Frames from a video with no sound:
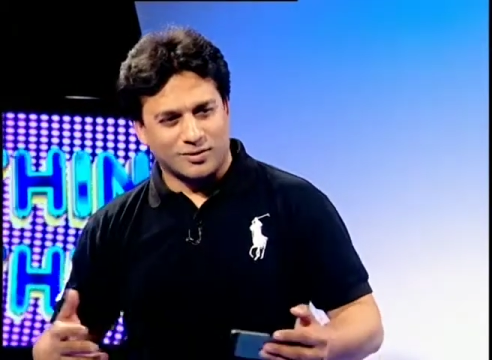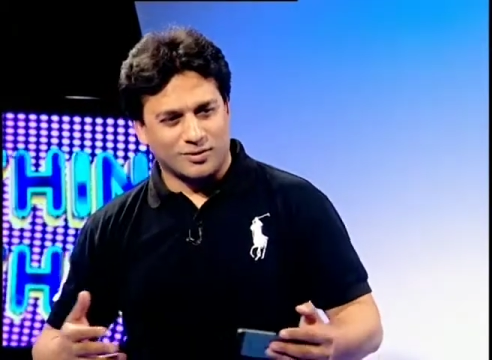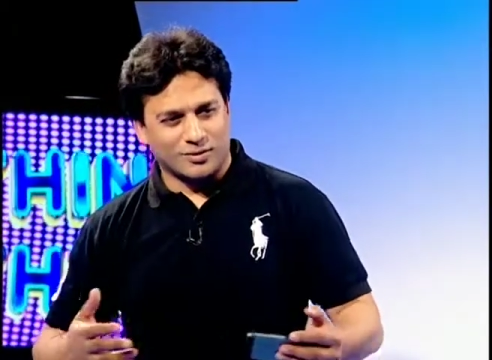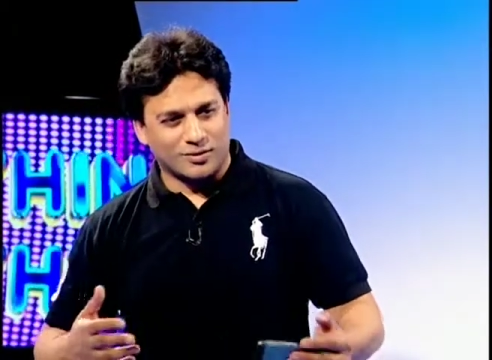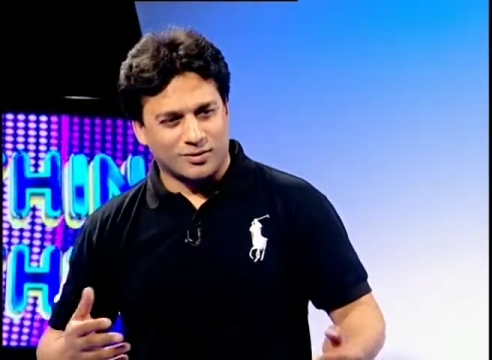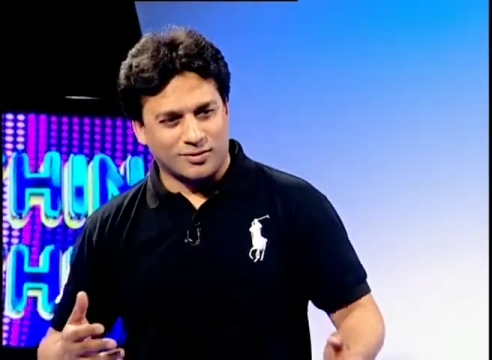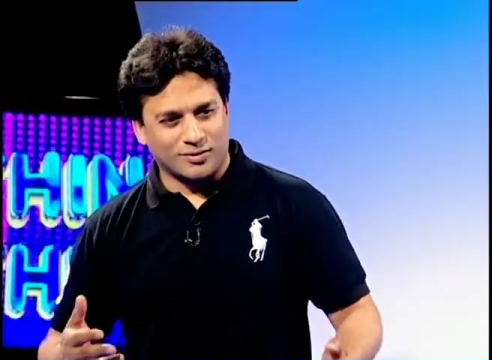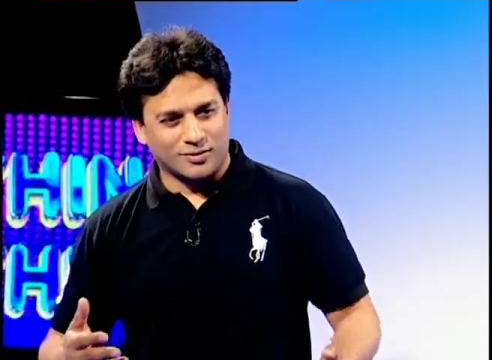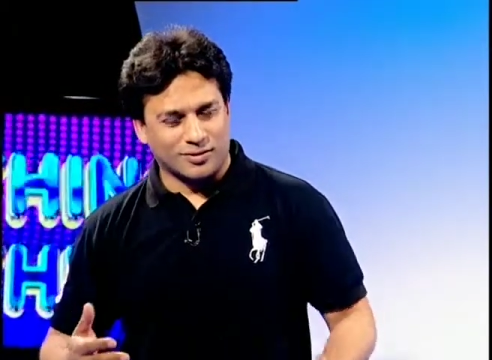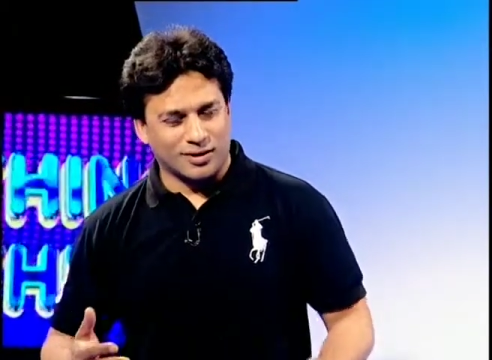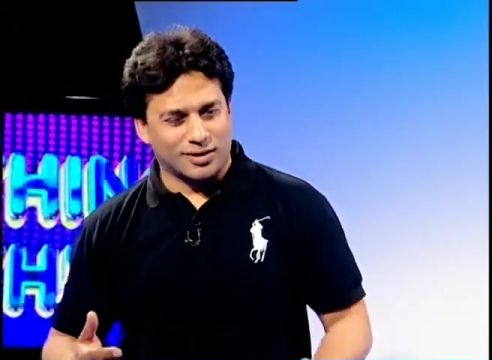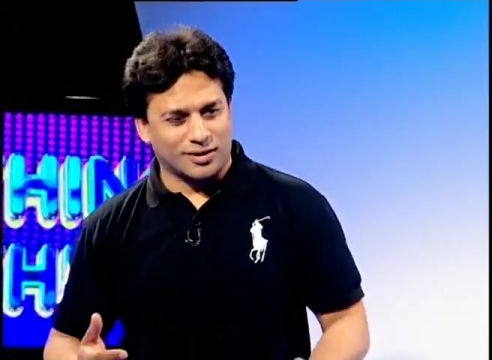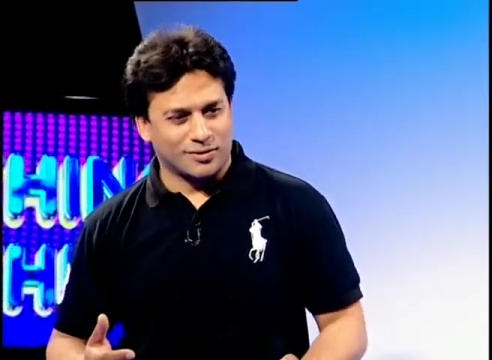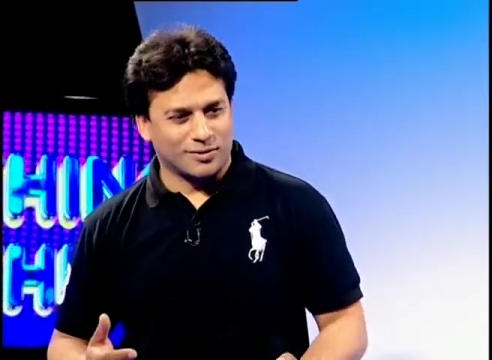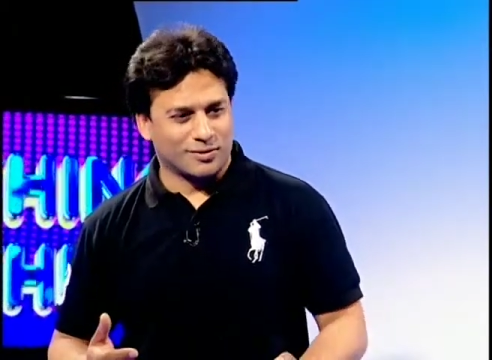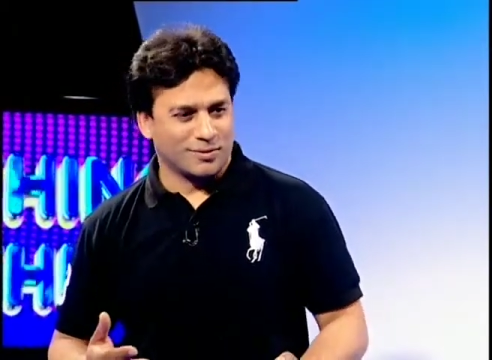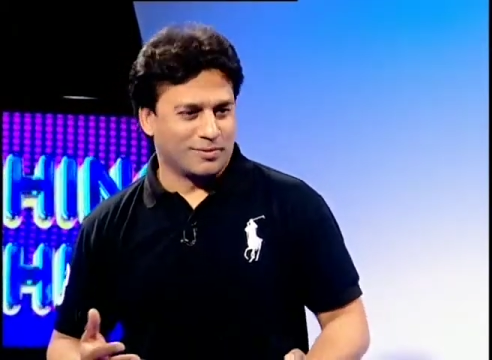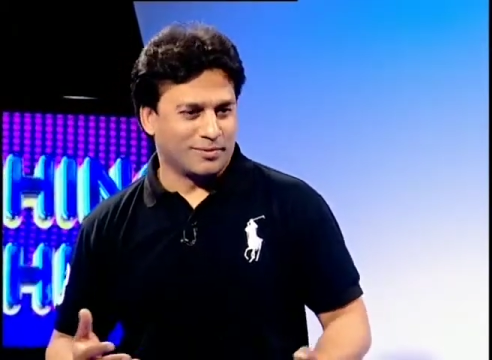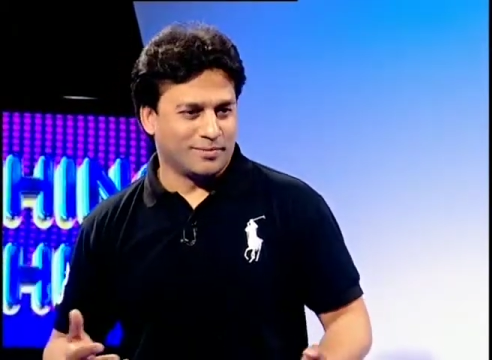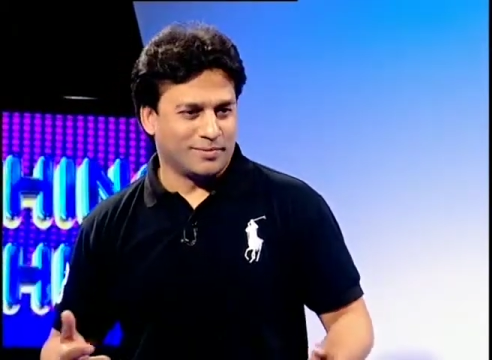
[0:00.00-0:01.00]
or I
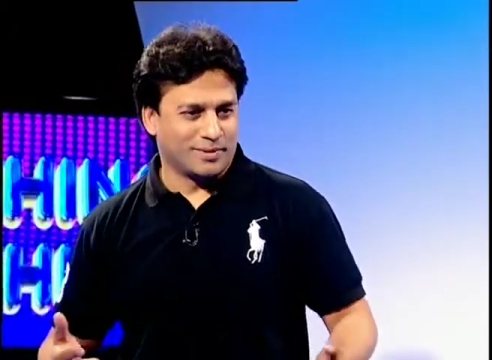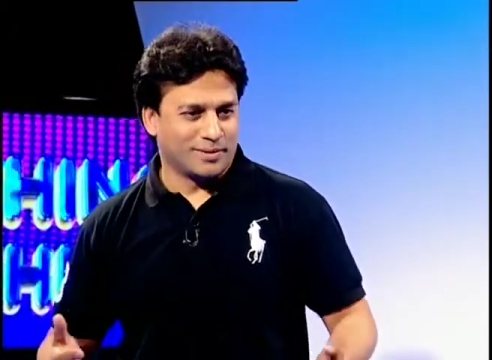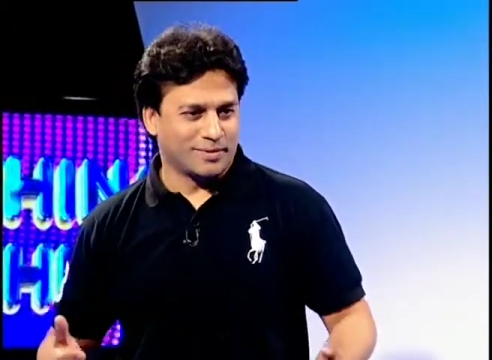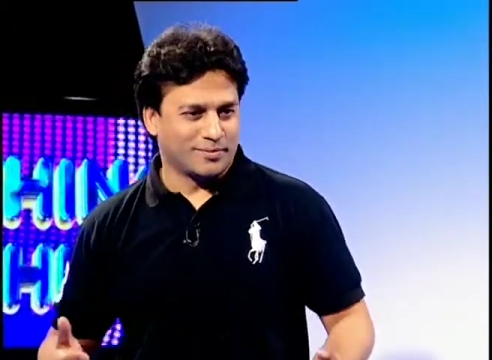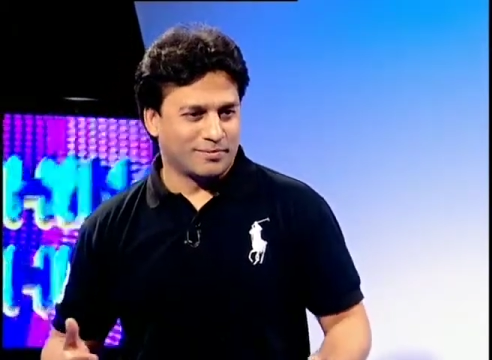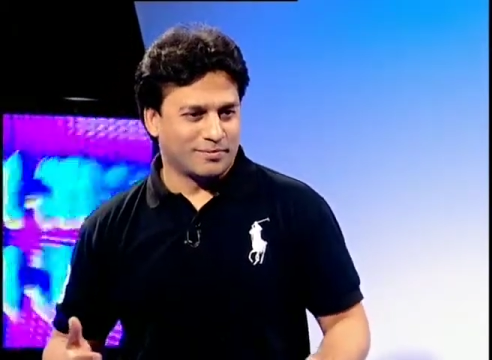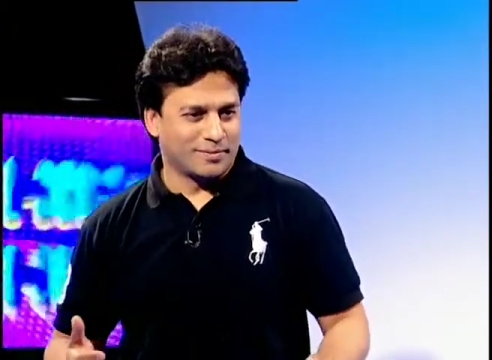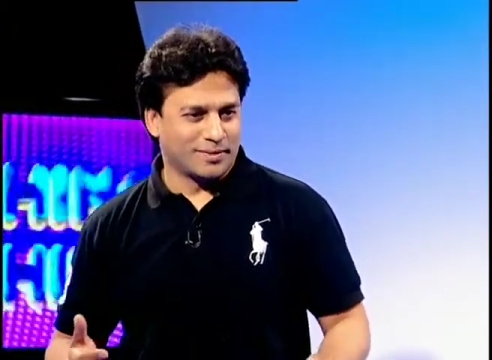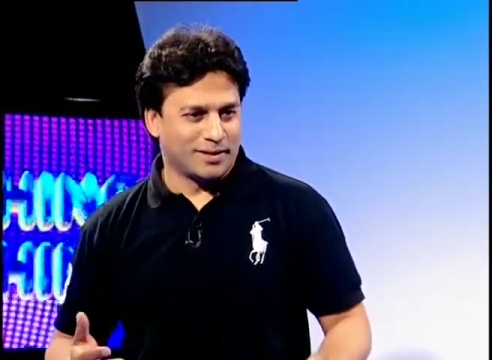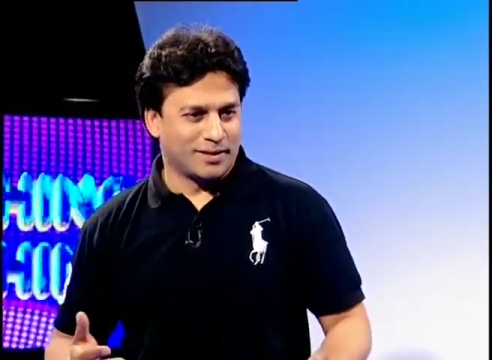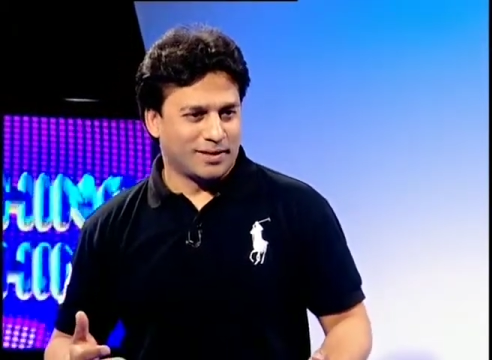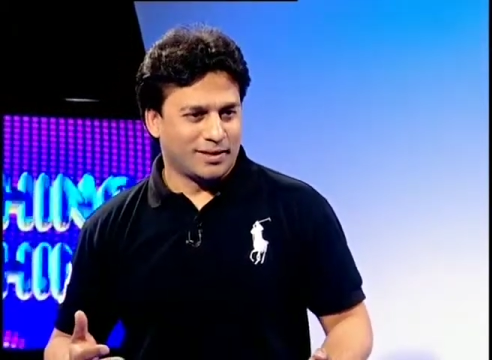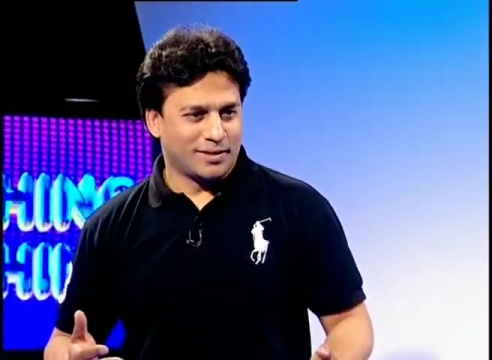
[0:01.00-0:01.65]
don't know. The, what do you mean?